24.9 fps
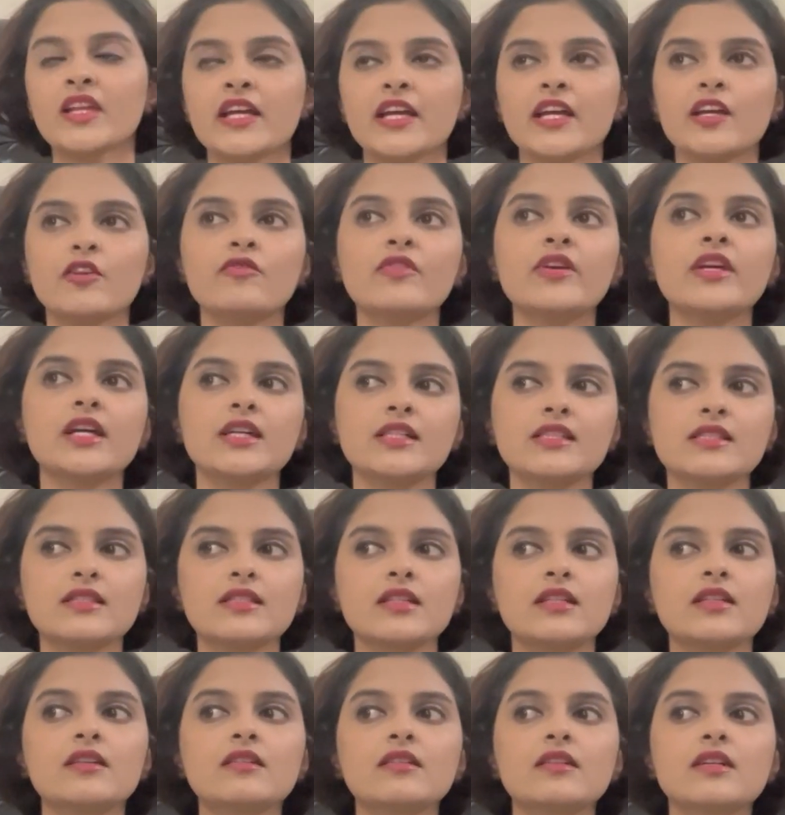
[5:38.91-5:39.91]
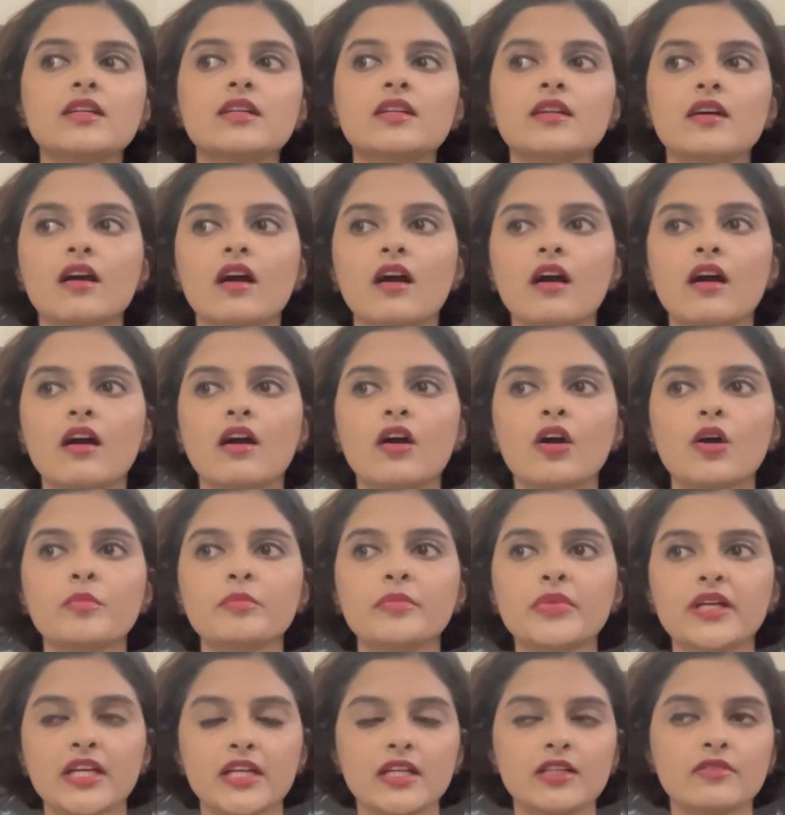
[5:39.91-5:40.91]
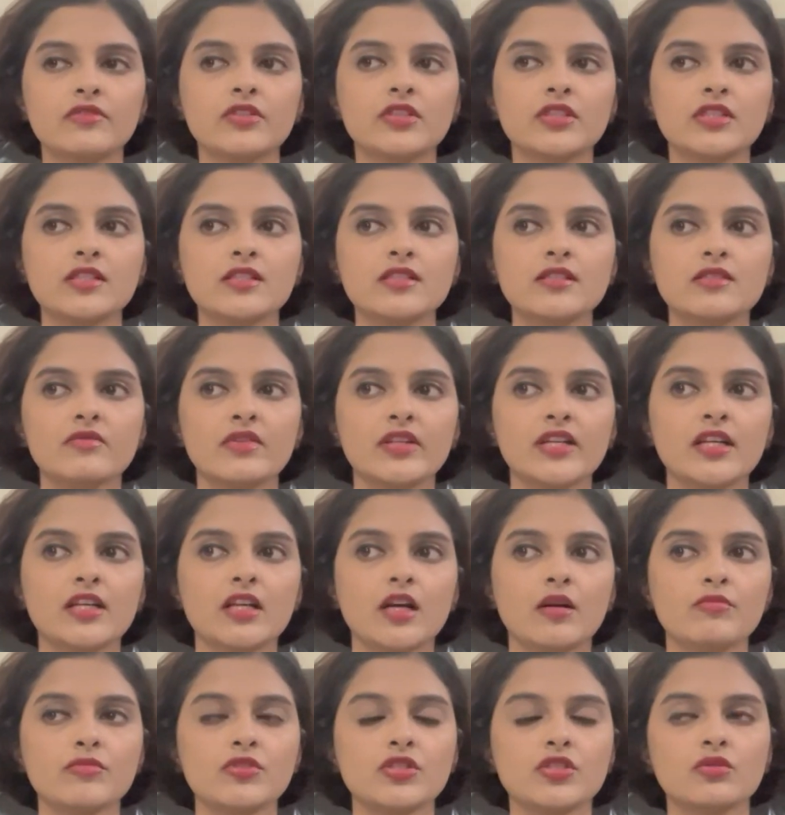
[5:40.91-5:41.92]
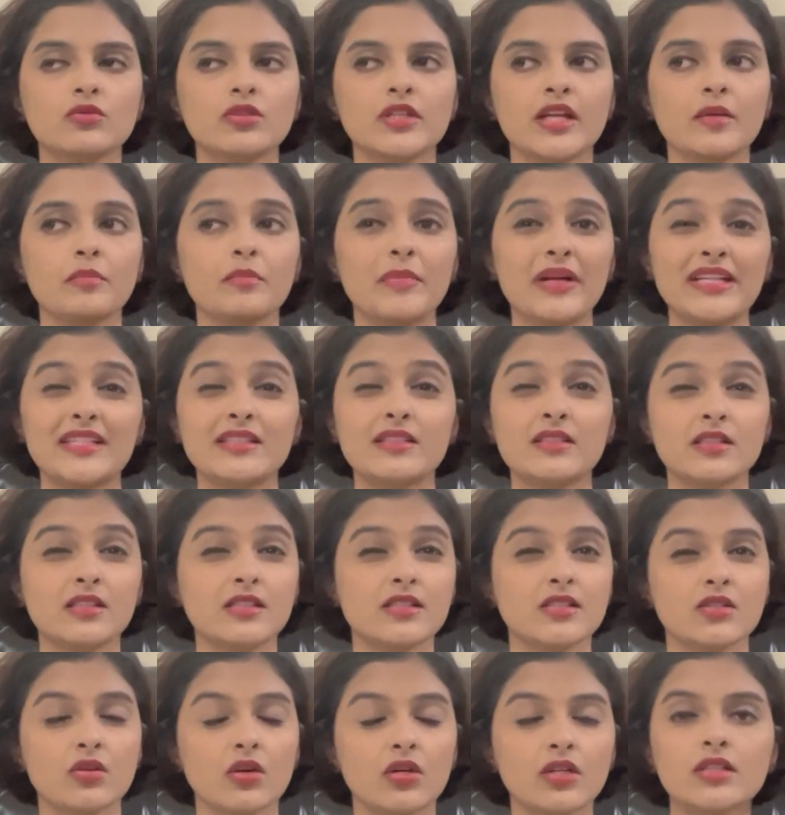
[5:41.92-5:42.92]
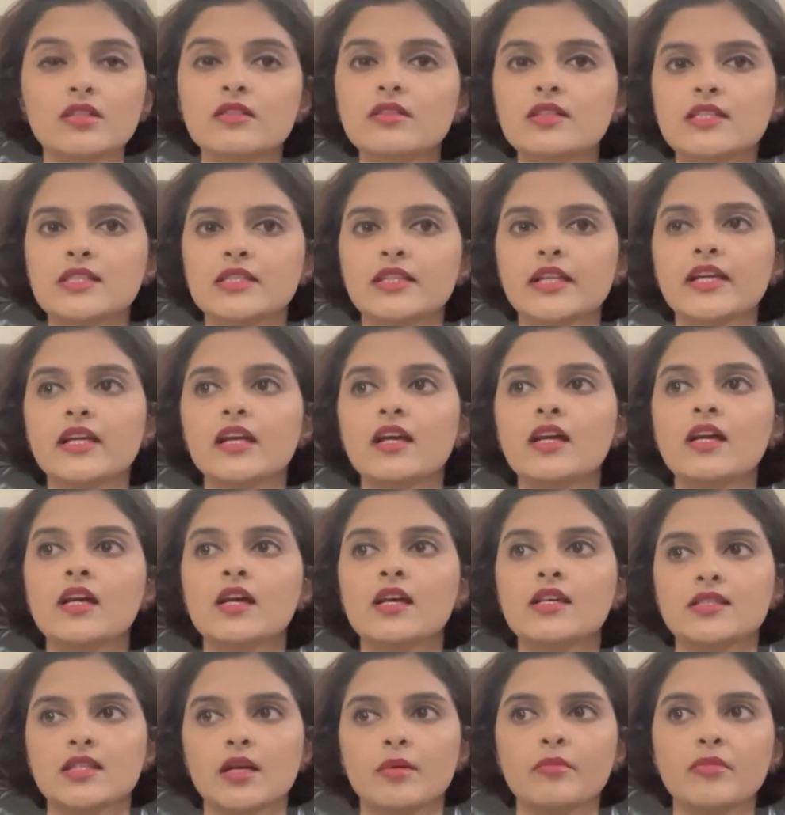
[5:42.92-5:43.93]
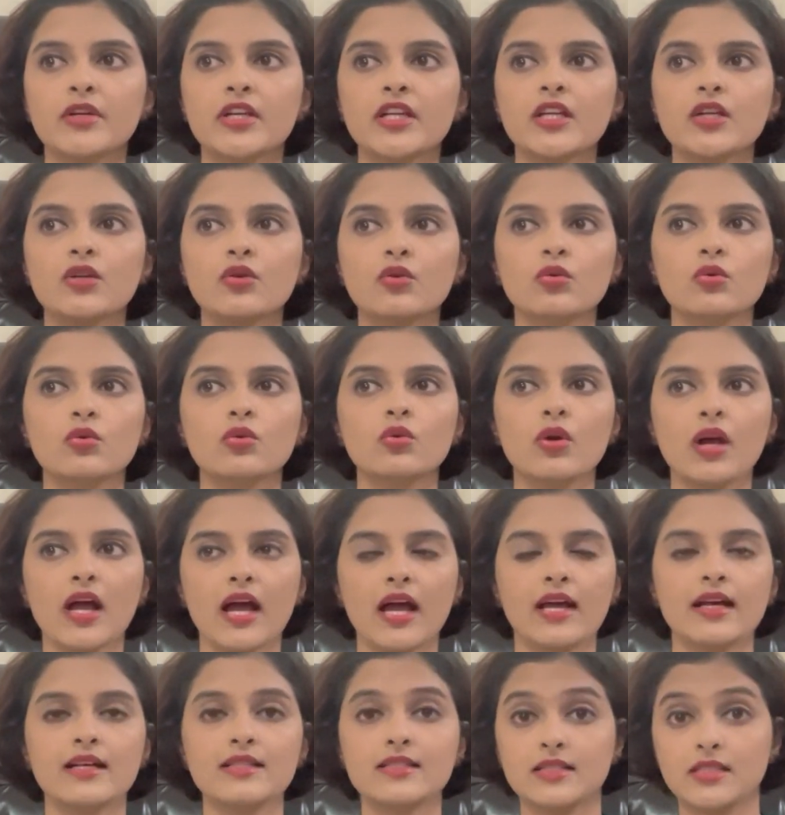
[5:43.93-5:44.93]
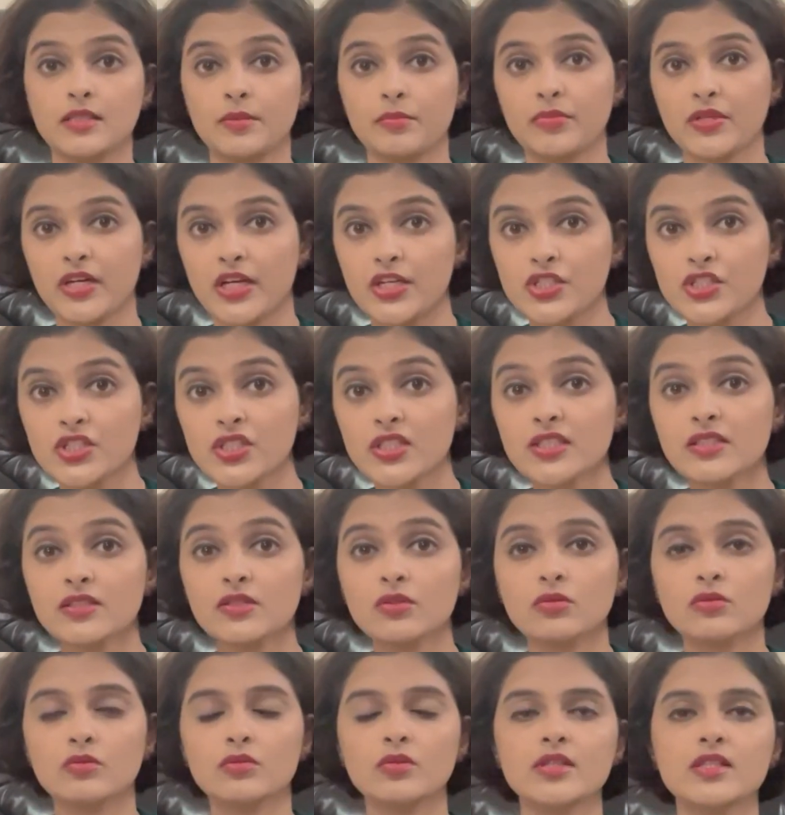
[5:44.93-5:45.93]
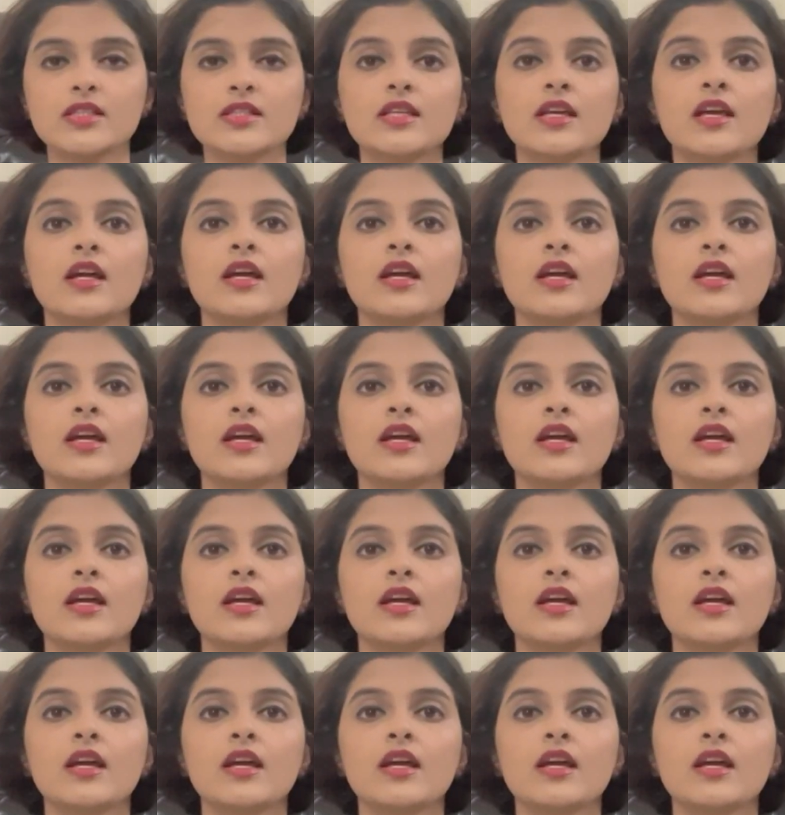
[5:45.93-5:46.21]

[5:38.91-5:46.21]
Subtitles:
If we consider behaviors when it comes to like mental disorders, like somebody who has depression, who is